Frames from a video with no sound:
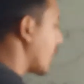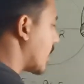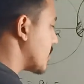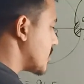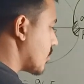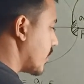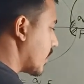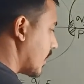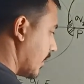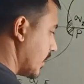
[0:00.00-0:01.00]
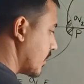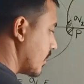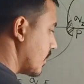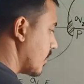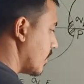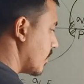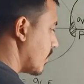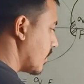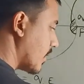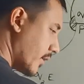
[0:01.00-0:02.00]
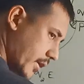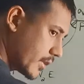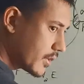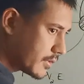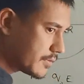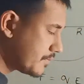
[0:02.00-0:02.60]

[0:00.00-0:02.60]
pi r square, correct? Correct?